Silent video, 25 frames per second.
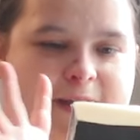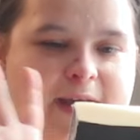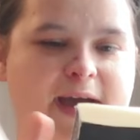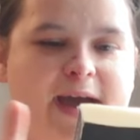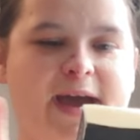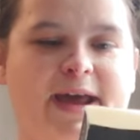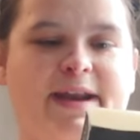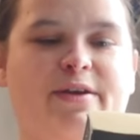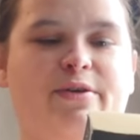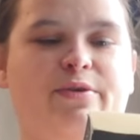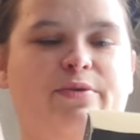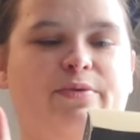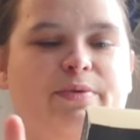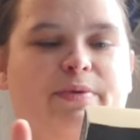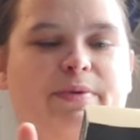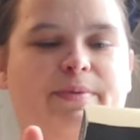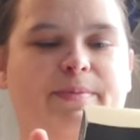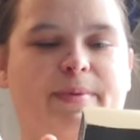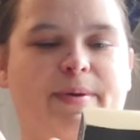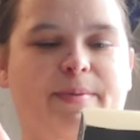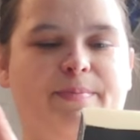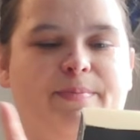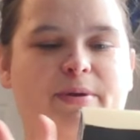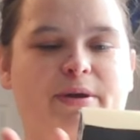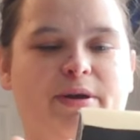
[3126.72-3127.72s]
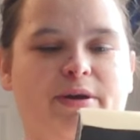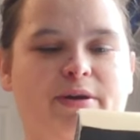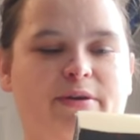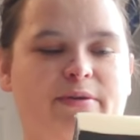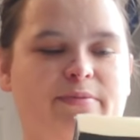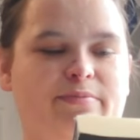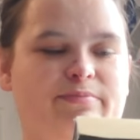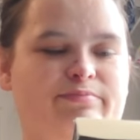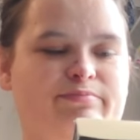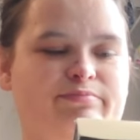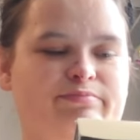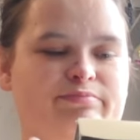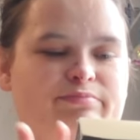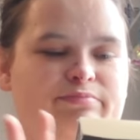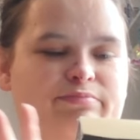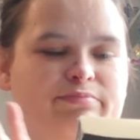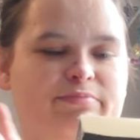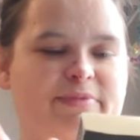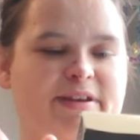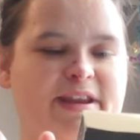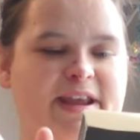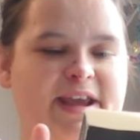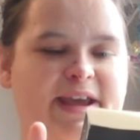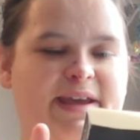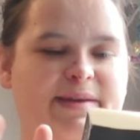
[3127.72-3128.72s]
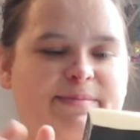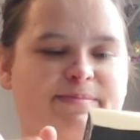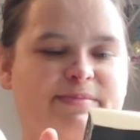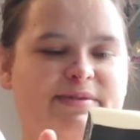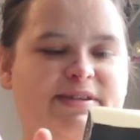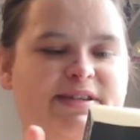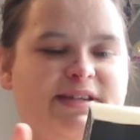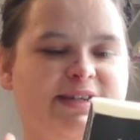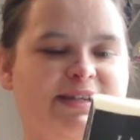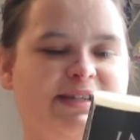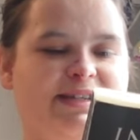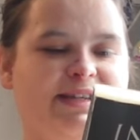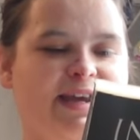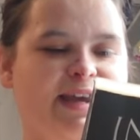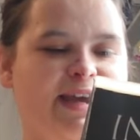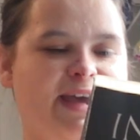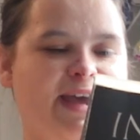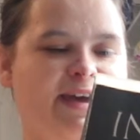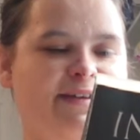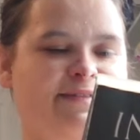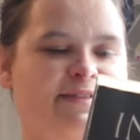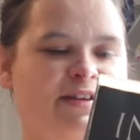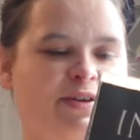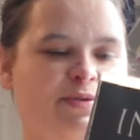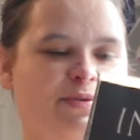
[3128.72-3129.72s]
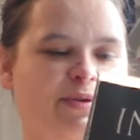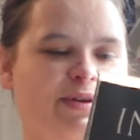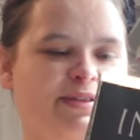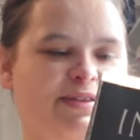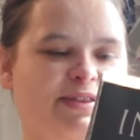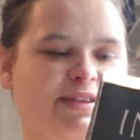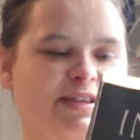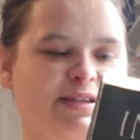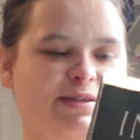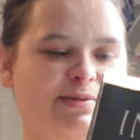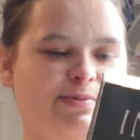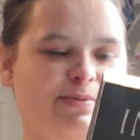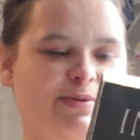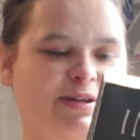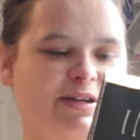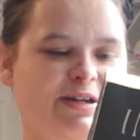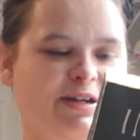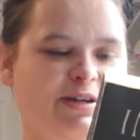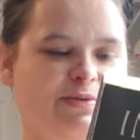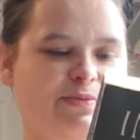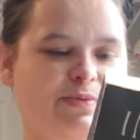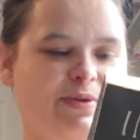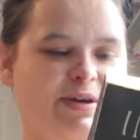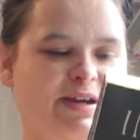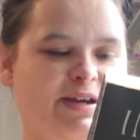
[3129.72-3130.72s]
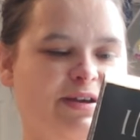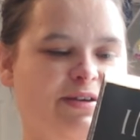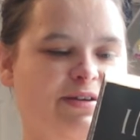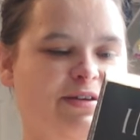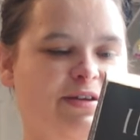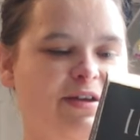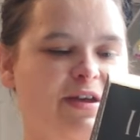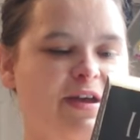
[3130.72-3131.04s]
I don't remember names because I haven't read this one in a while.